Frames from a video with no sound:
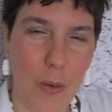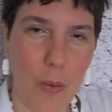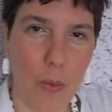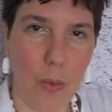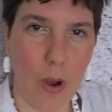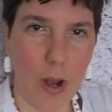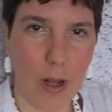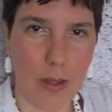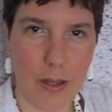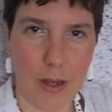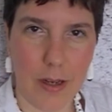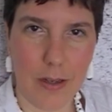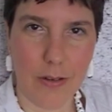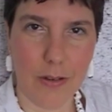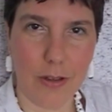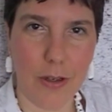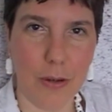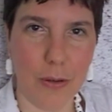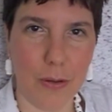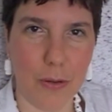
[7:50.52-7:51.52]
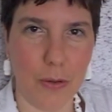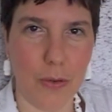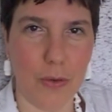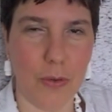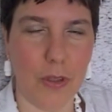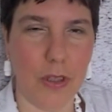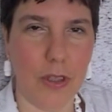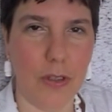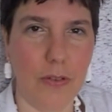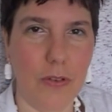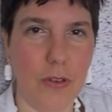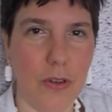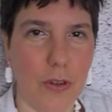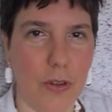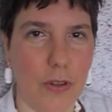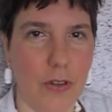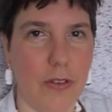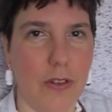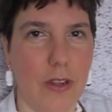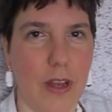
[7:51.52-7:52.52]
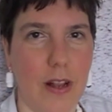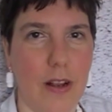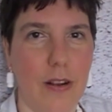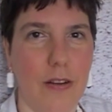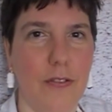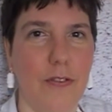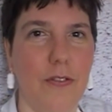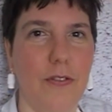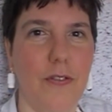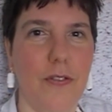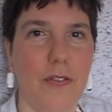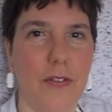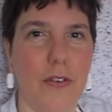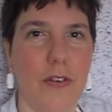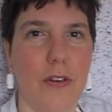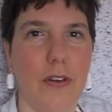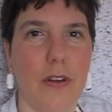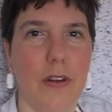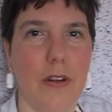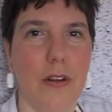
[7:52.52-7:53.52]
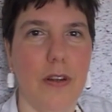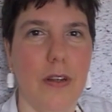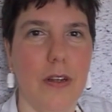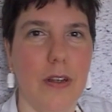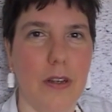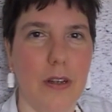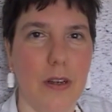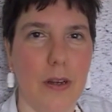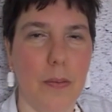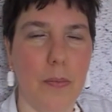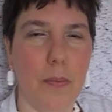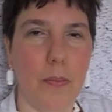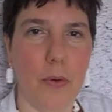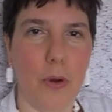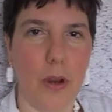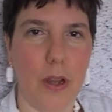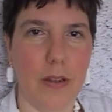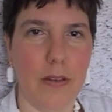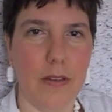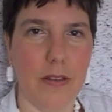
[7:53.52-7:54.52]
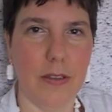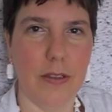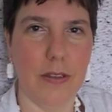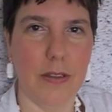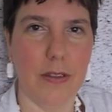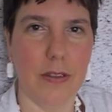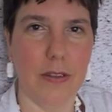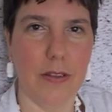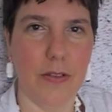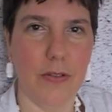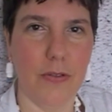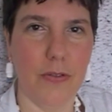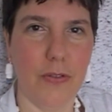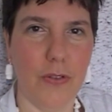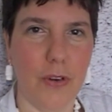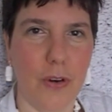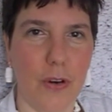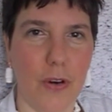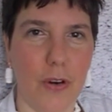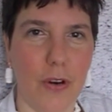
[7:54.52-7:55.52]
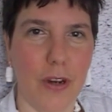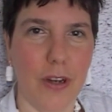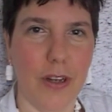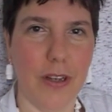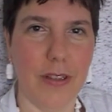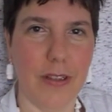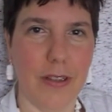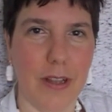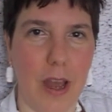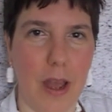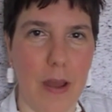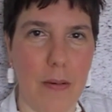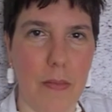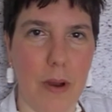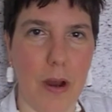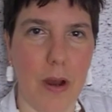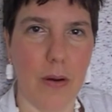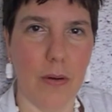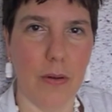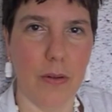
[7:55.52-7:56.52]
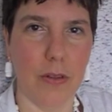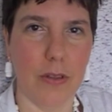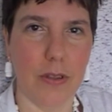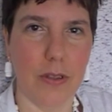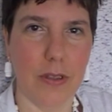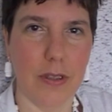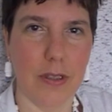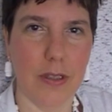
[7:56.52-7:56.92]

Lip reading: What are you going to give yourself a present for a timeout?